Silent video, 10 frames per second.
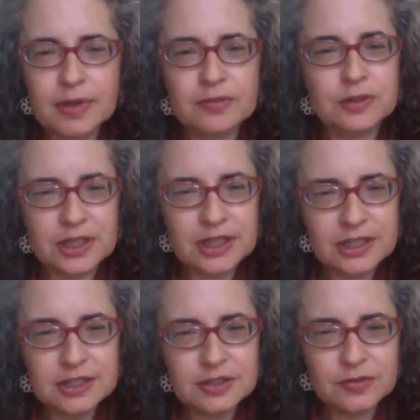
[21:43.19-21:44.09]
If your
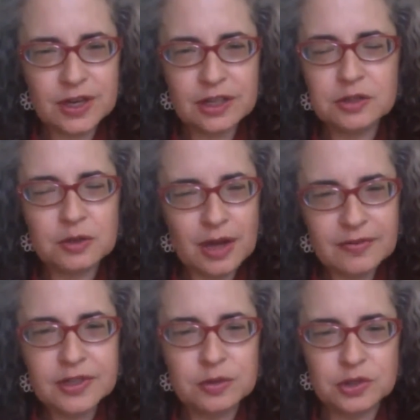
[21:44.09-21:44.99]
kidneys fail, you have
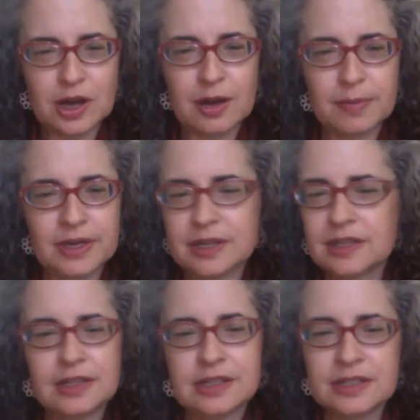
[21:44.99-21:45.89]
a new job, and
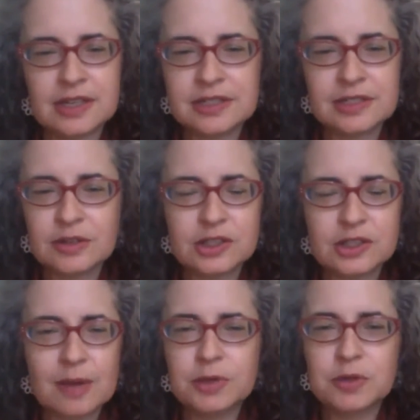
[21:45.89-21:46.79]
it isn't necessarily a
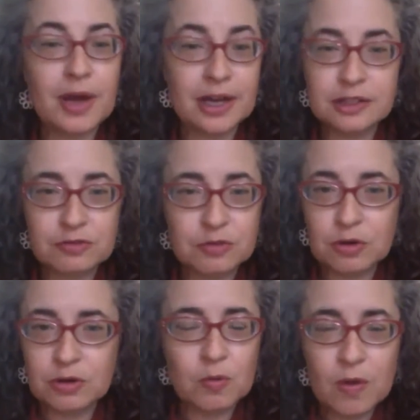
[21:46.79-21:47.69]
job you asked
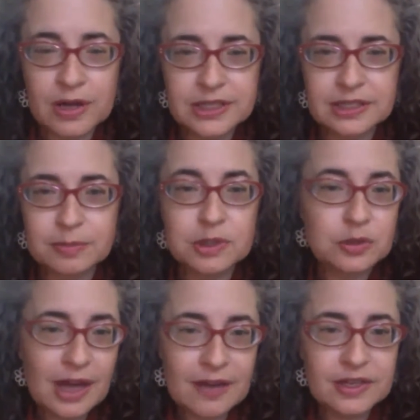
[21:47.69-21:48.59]
for or wanted, but
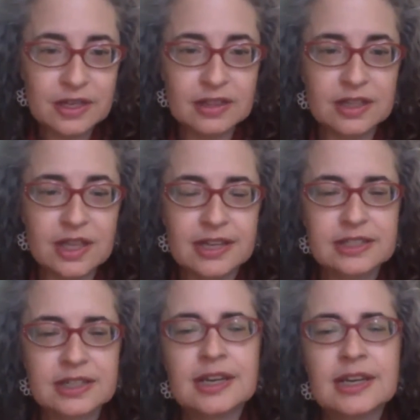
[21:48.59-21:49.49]
you have it nonetheless.